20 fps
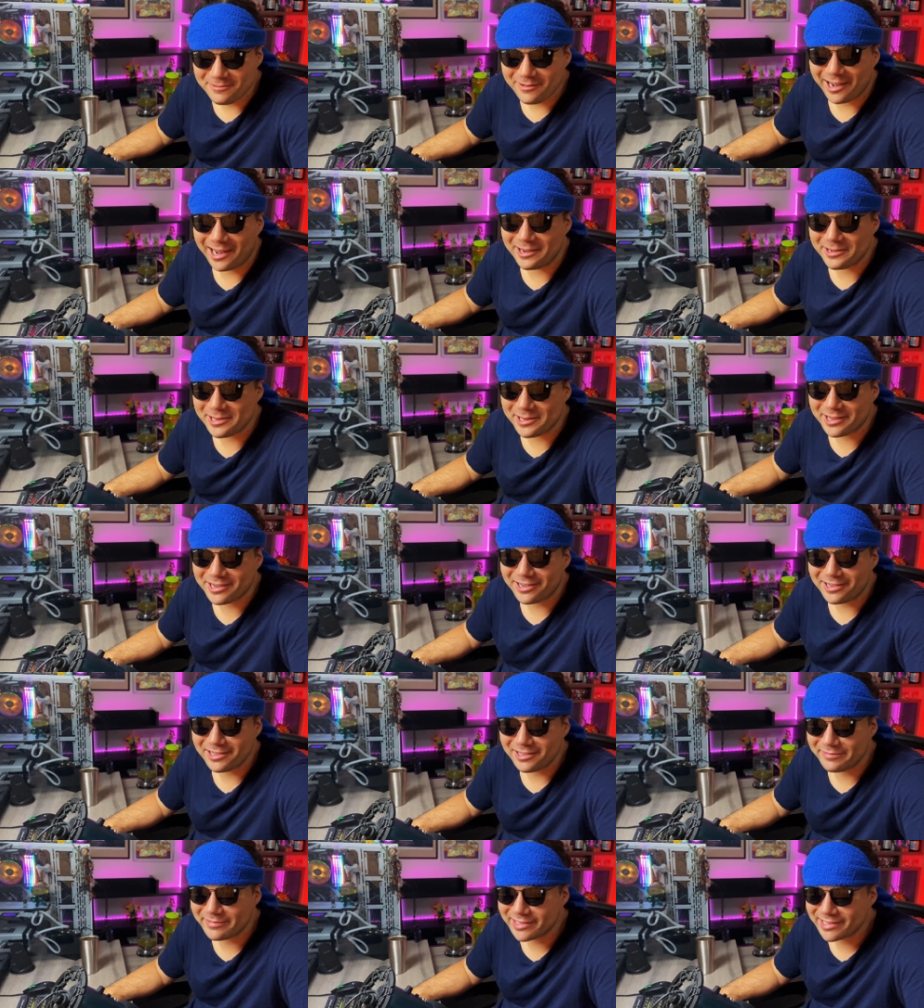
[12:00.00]
wow, you
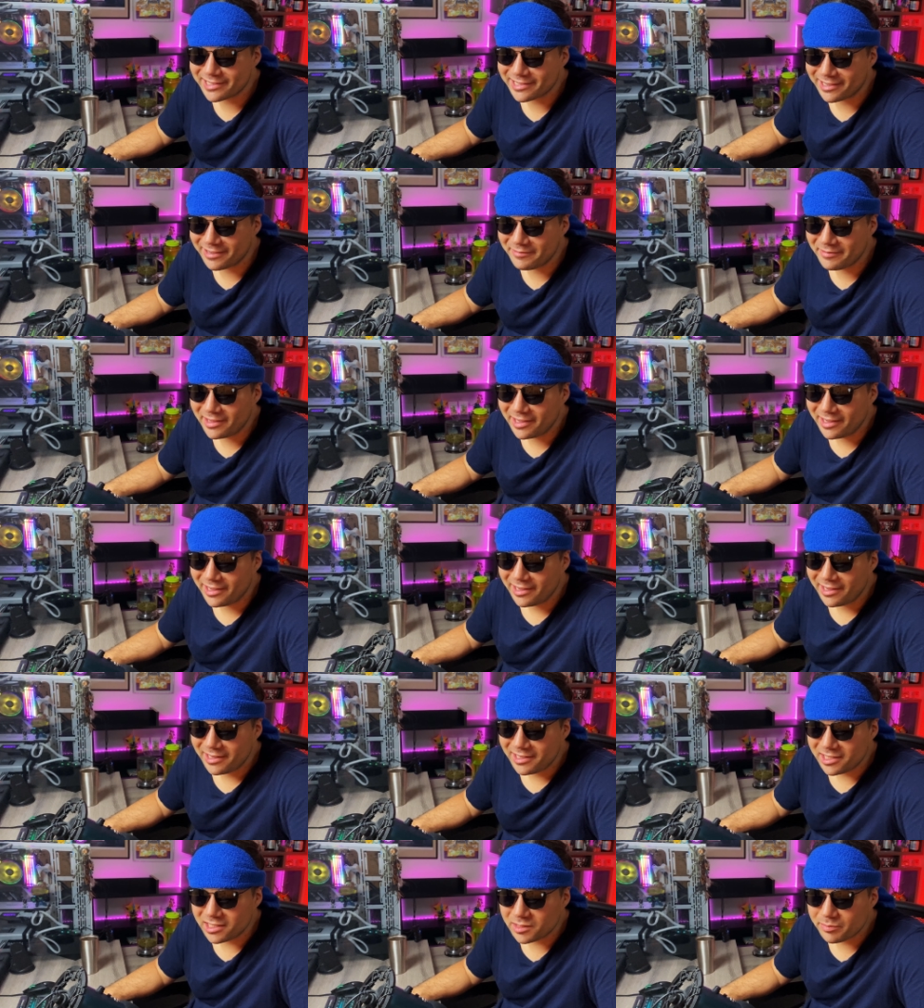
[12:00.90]
called him scum.
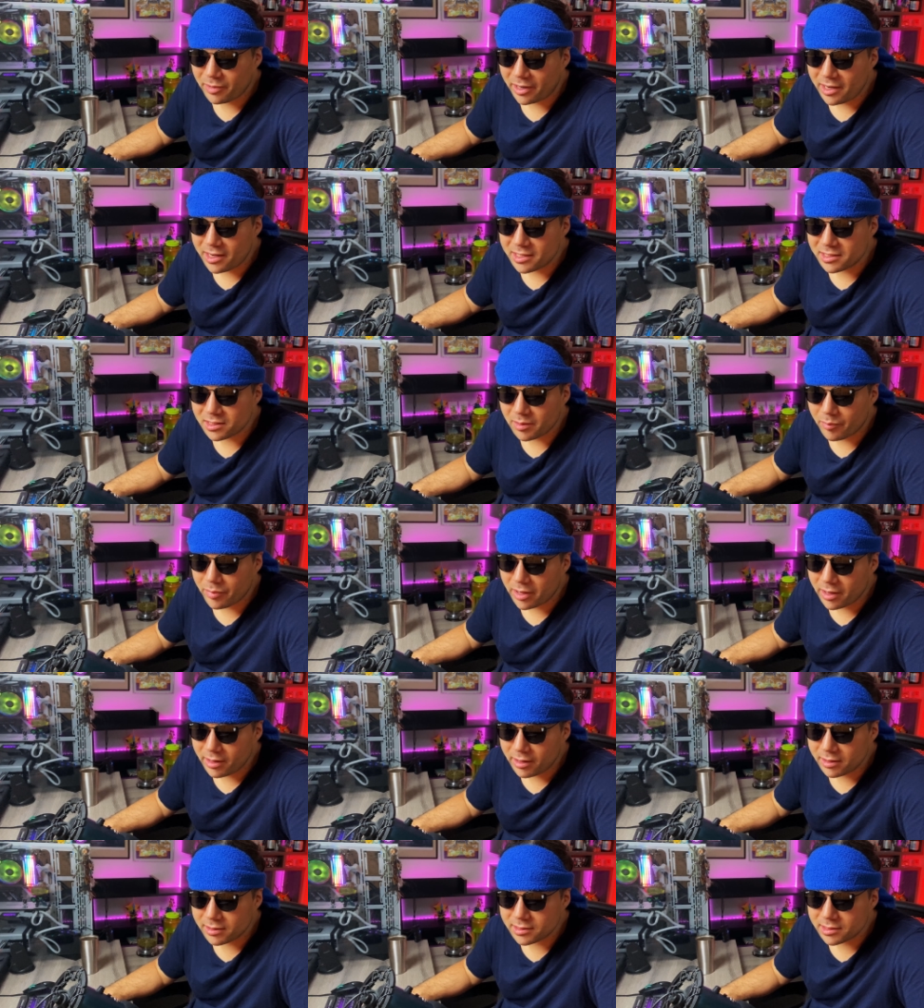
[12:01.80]
Despite his
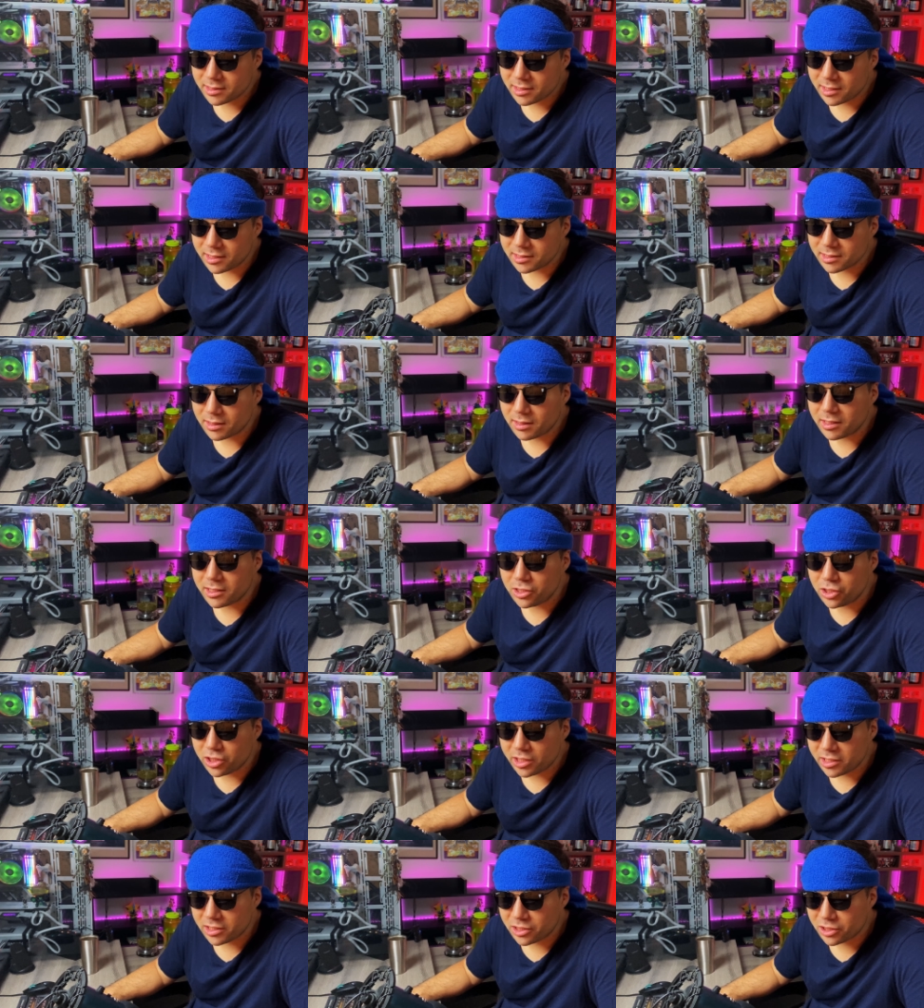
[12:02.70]
appearance, he's a
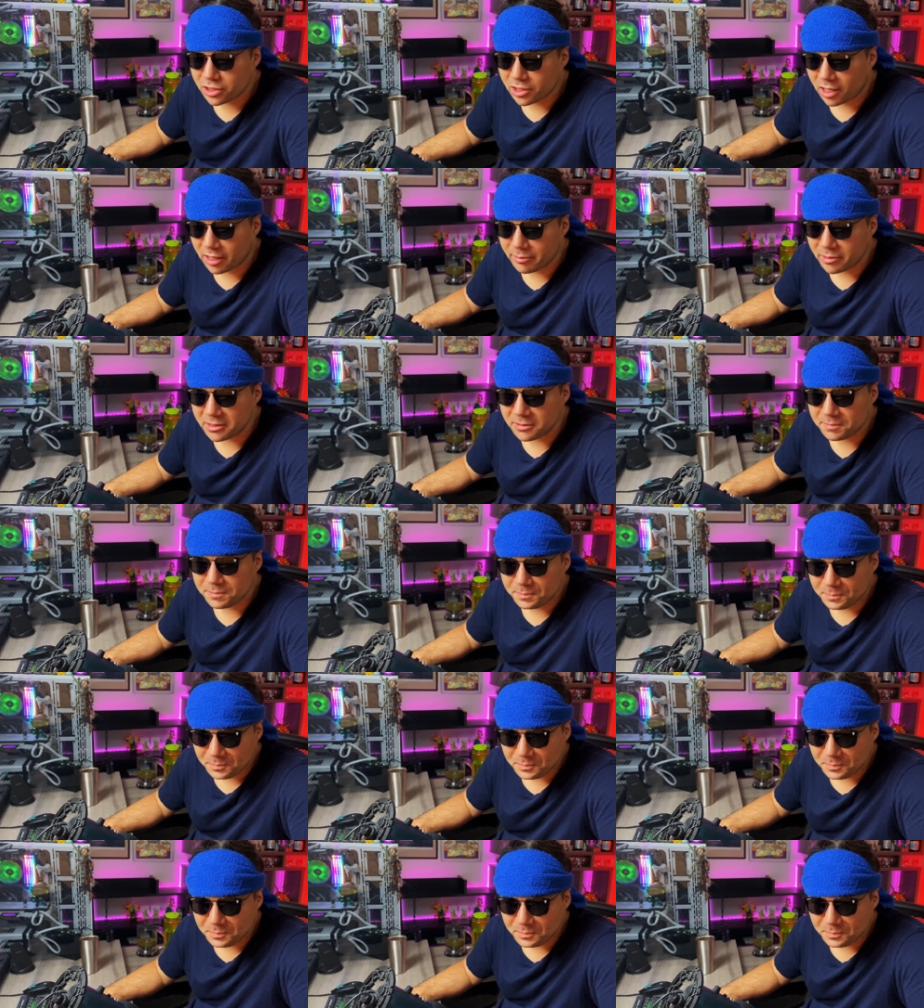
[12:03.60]
legit shaman.